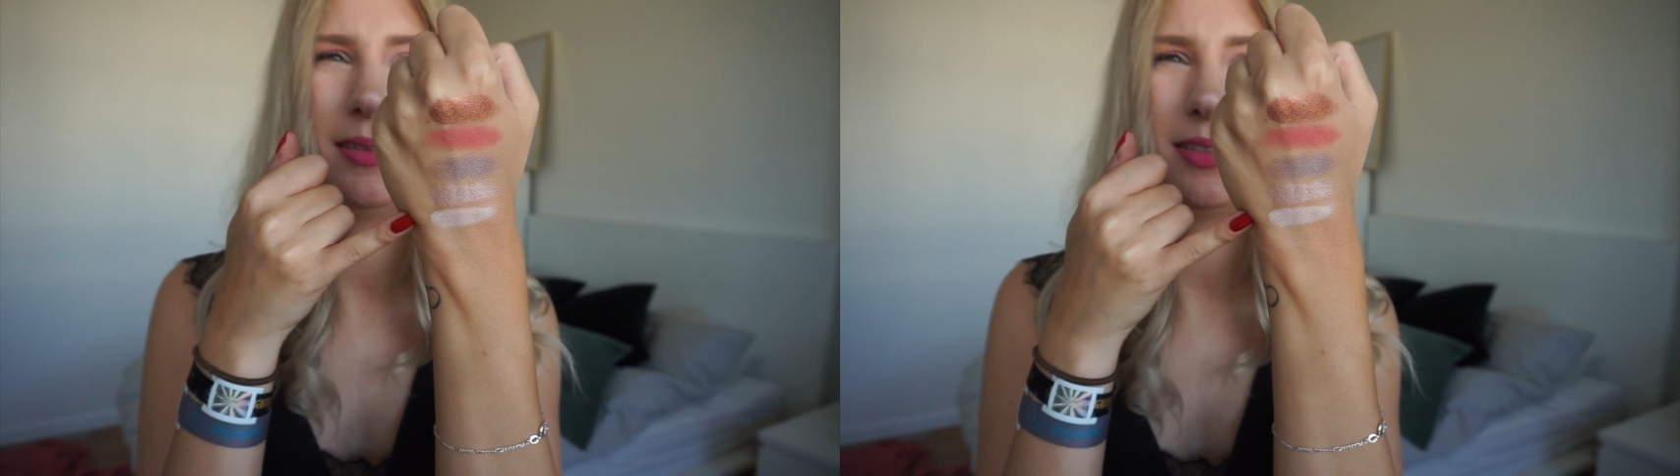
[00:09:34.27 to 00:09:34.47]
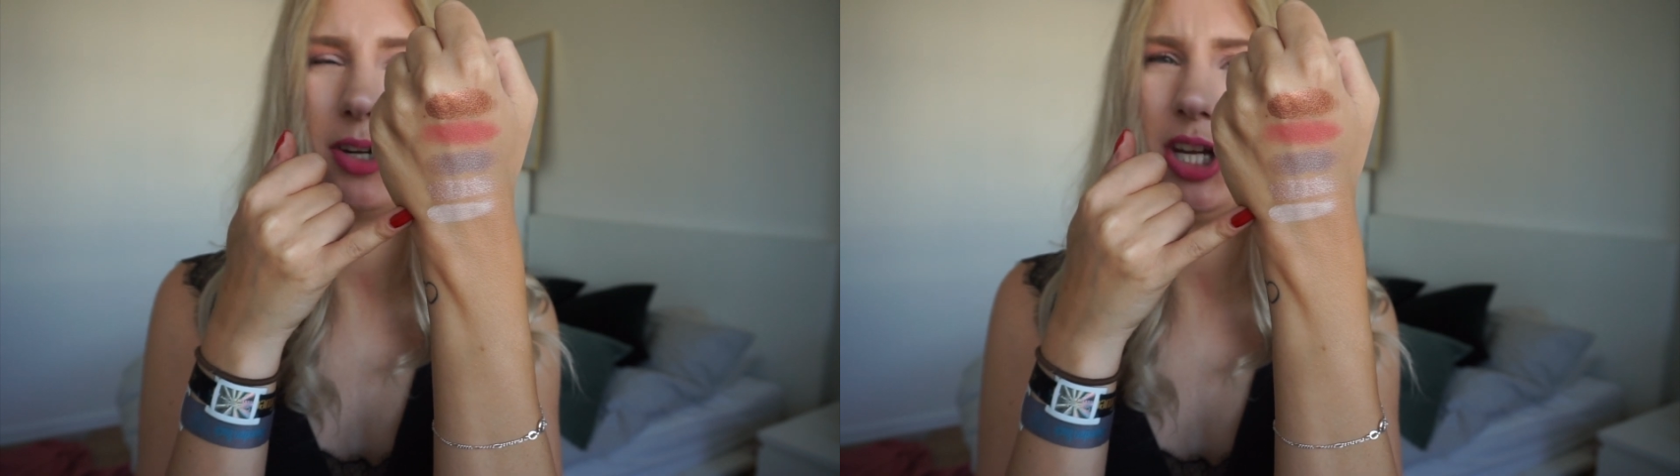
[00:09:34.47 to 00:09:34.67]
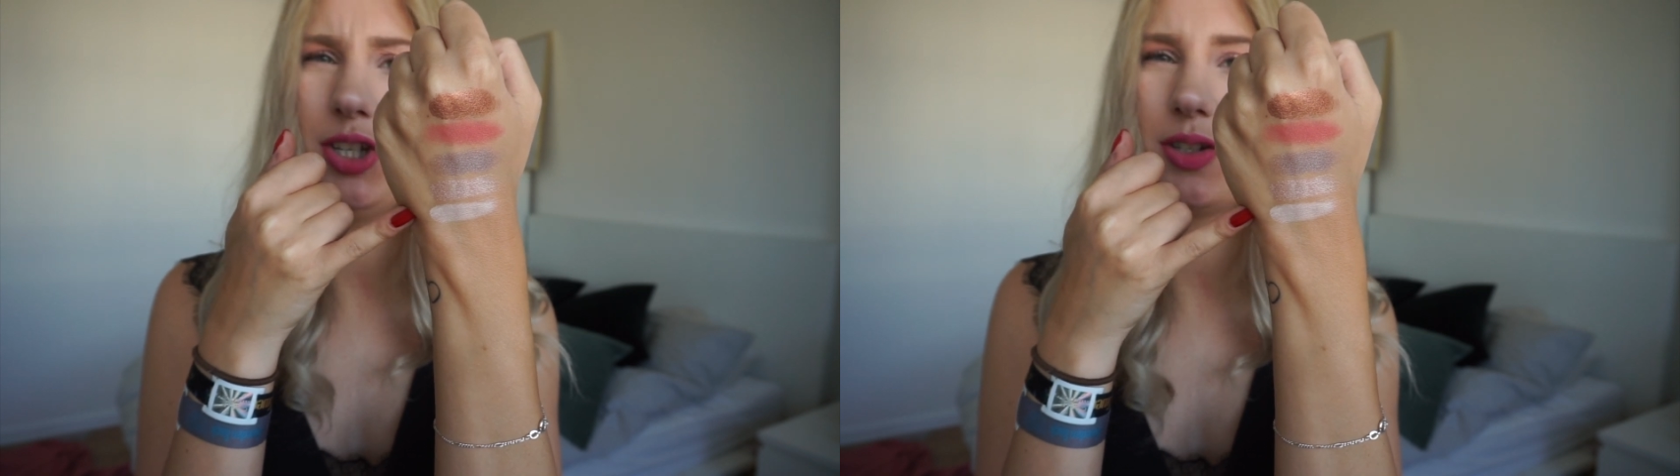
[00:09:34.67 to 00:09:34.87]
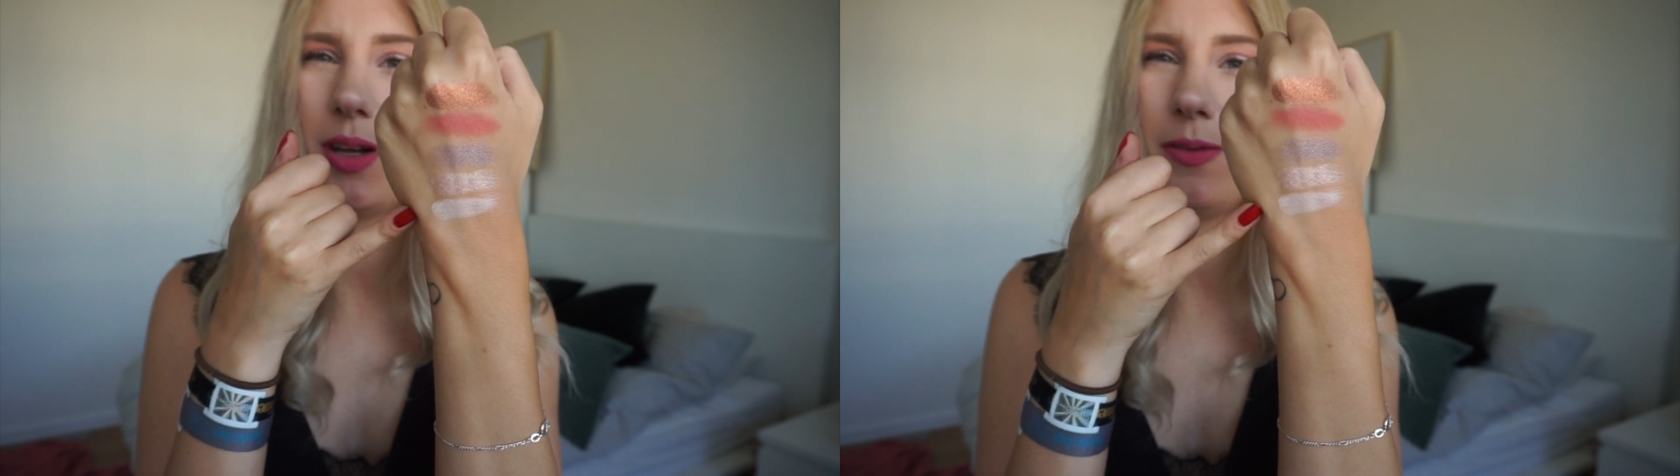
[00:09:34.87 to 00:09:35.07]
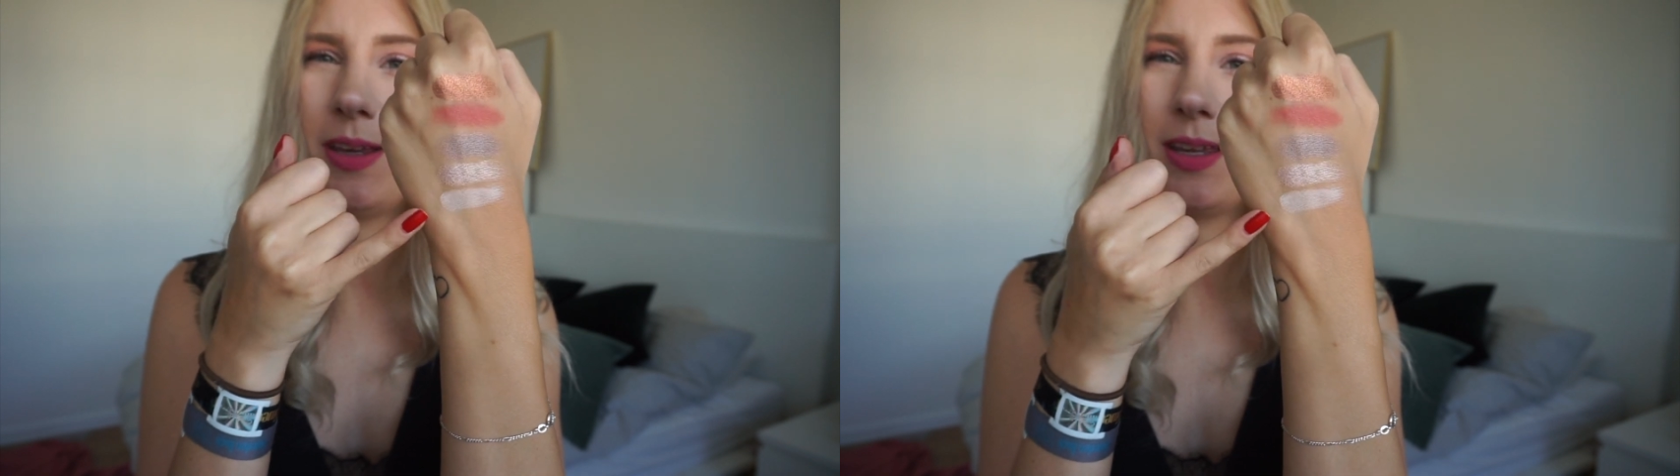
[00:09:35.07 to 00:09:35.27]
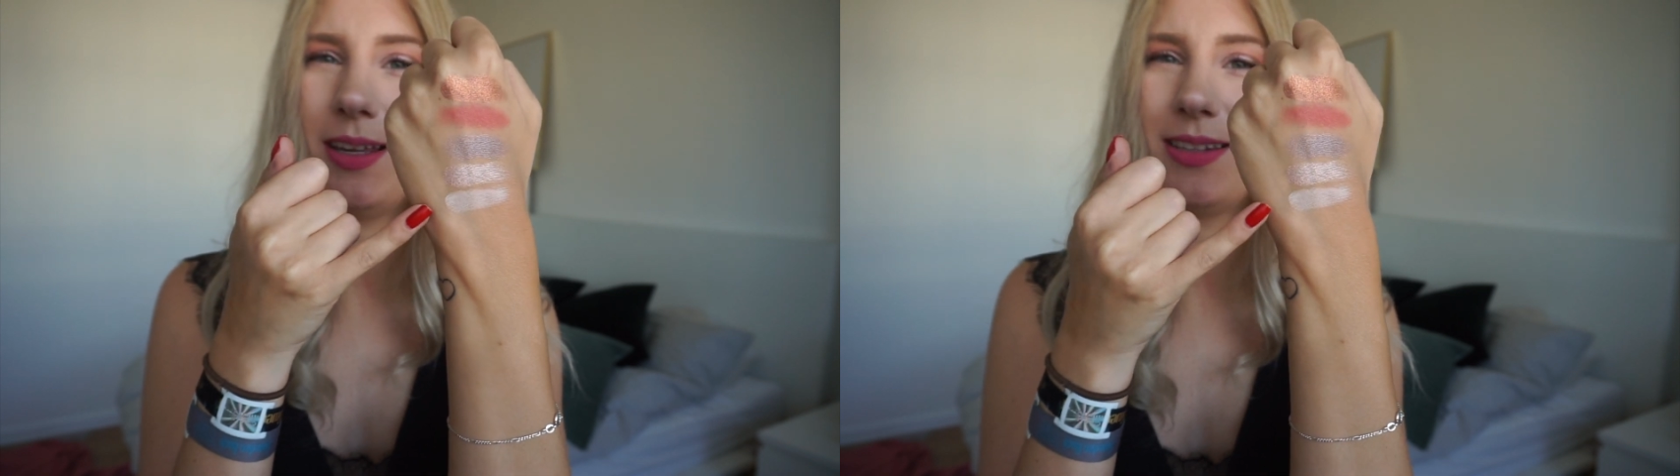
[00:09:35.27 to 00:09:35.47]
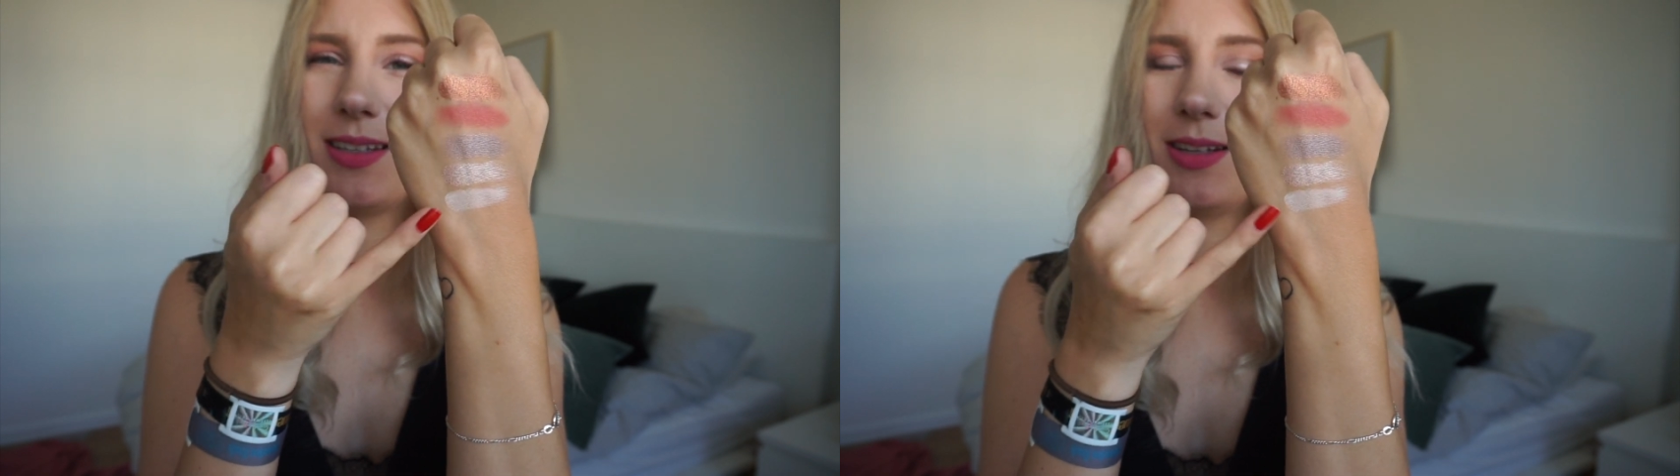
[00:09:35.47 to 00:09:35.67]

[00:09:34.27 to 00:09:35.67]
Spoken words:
Strange, I think it is.